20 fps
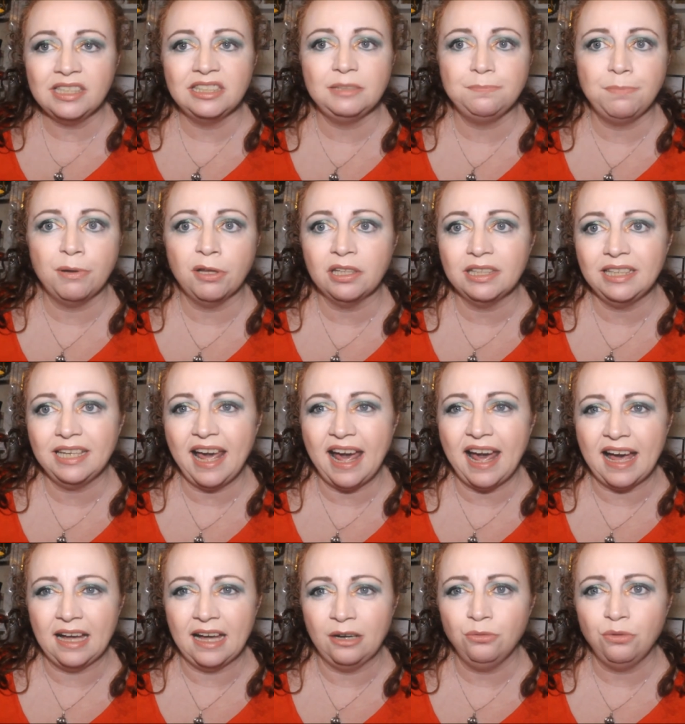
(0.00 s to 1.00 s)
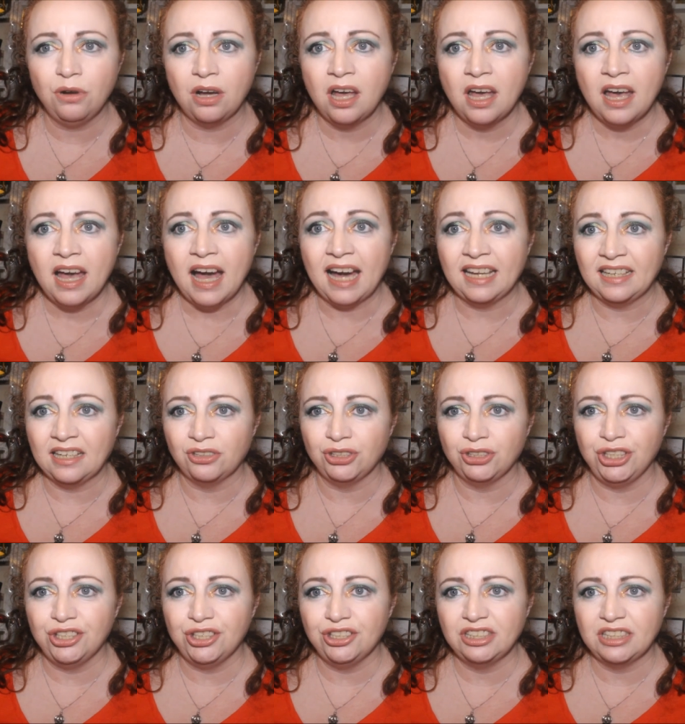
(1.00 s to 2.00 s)
is pulling it out and
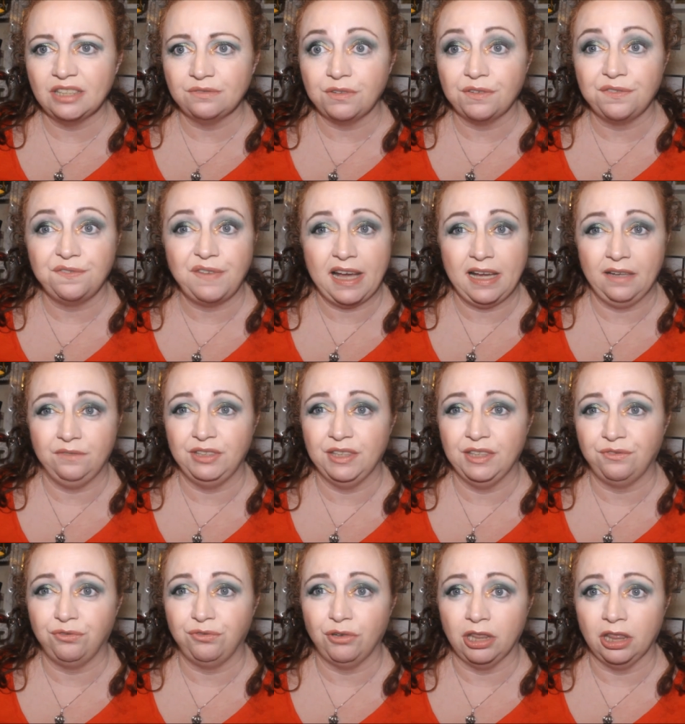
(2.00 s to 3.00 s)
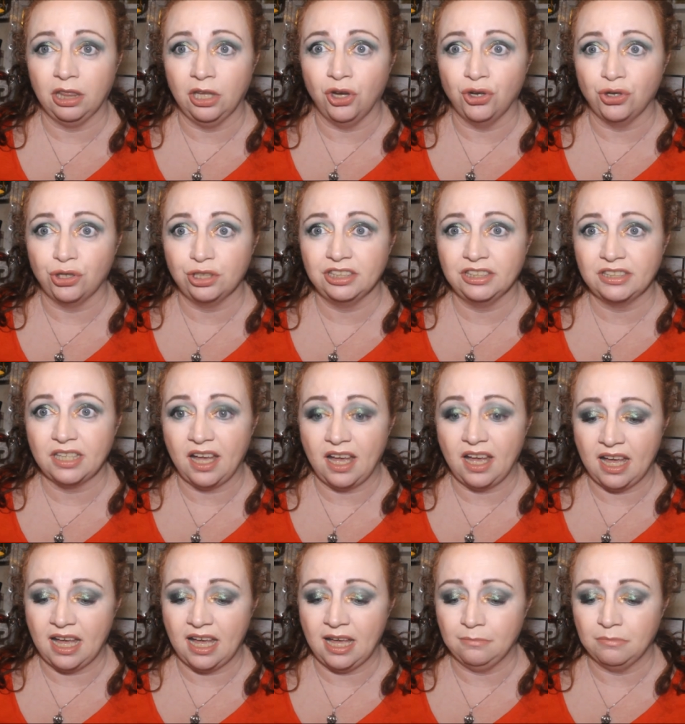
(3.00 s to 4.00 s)
I'll use it for five different looks.
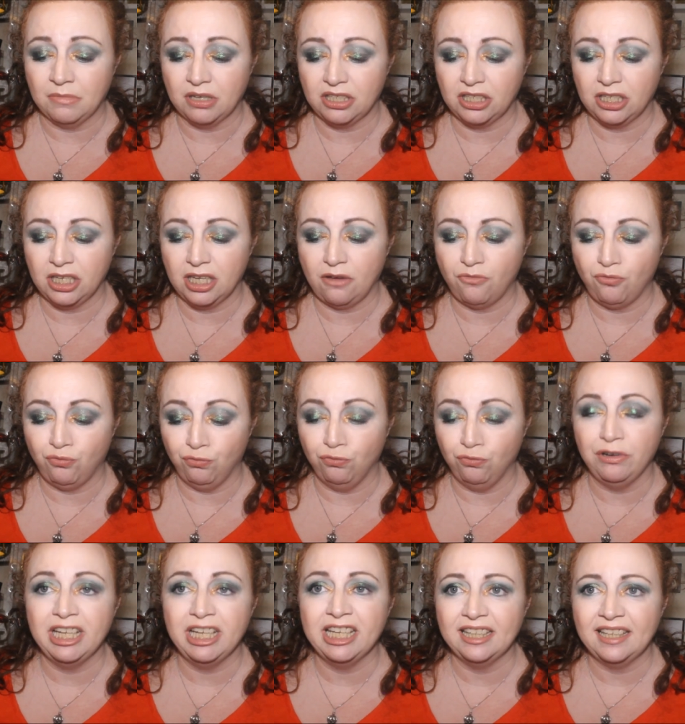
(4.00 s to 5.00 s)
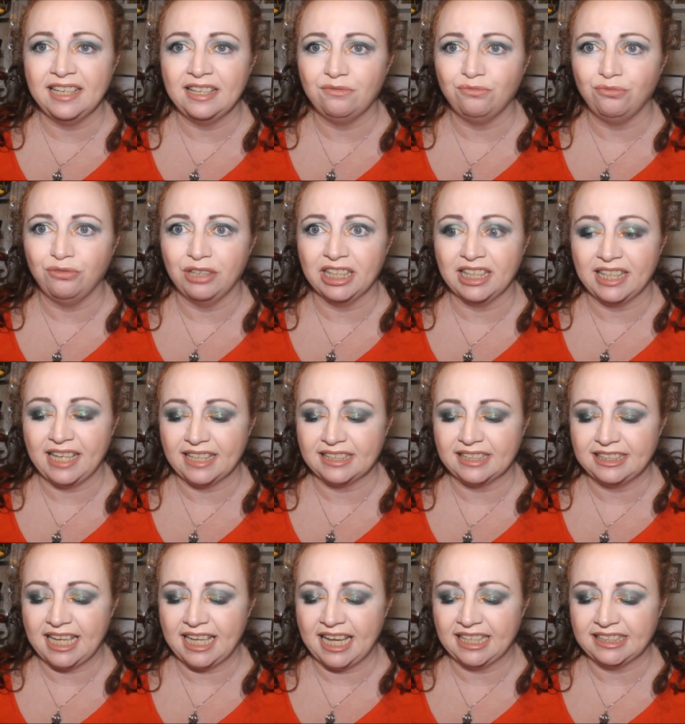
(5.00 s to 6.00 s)
Um, really, really
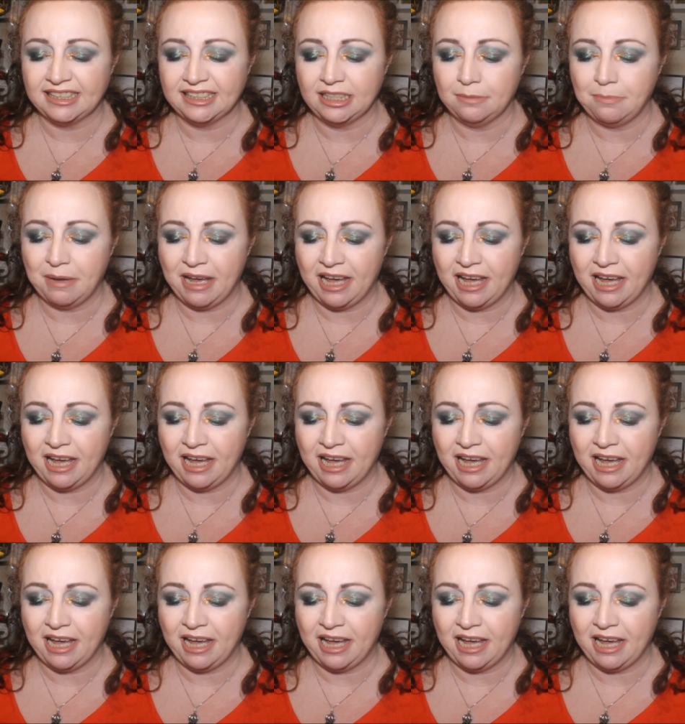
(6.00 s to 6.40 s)
excited